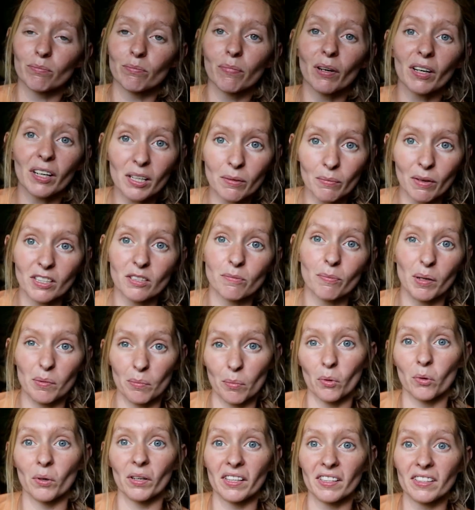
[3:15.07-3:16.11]
pretty much my
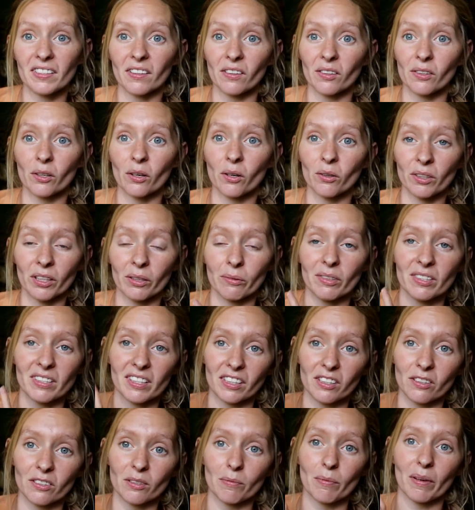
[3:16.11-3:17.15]
boys are the only ones
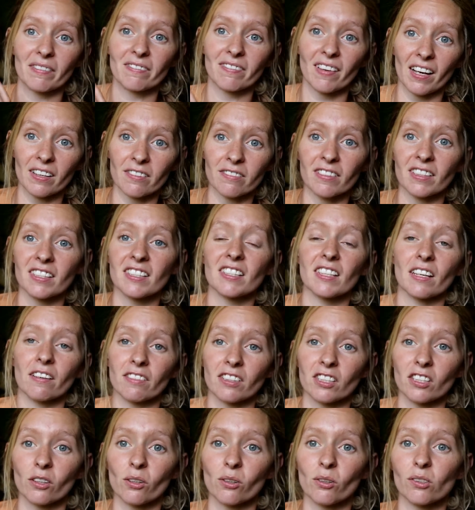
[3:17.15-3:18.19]
that use it, my 5 and
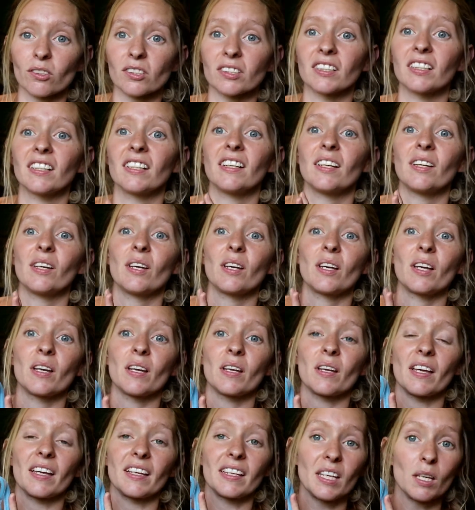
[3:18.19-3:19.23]
7-year-old.
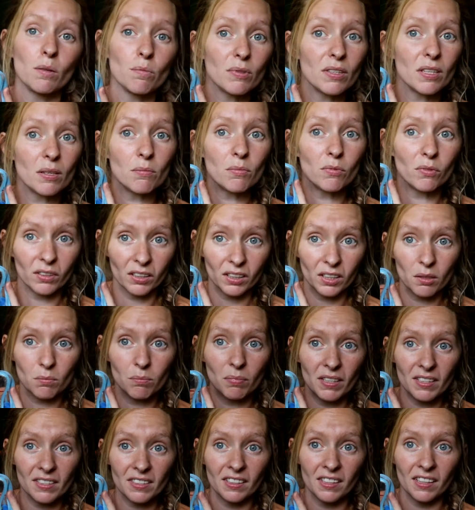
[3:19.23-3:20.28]
It keeps them really
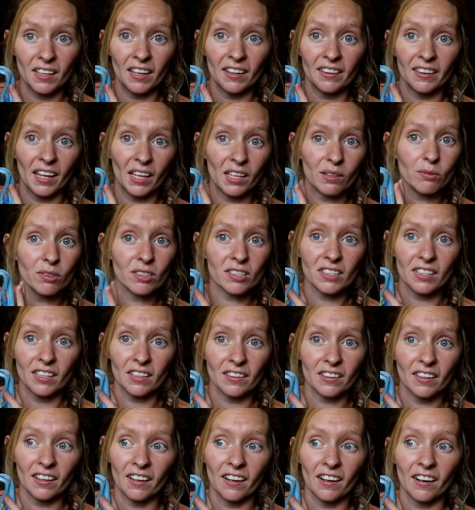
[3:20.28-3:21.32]
busy and they will
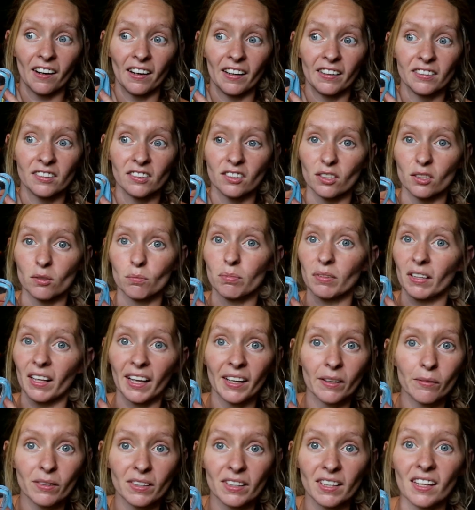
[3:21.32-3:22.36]
sit there and just
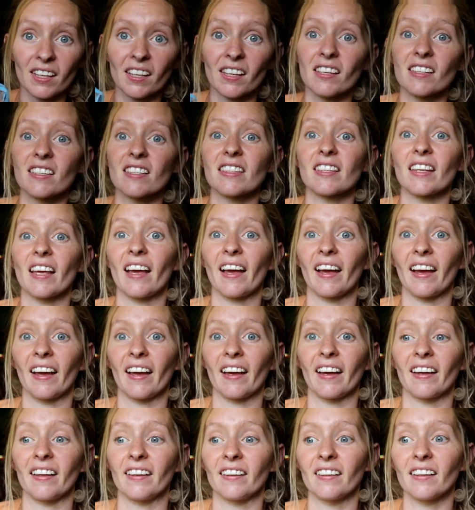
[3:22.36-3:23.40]
play with this,
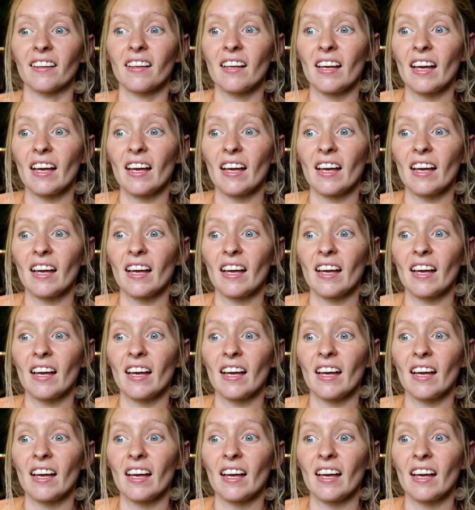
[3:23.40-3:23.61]
and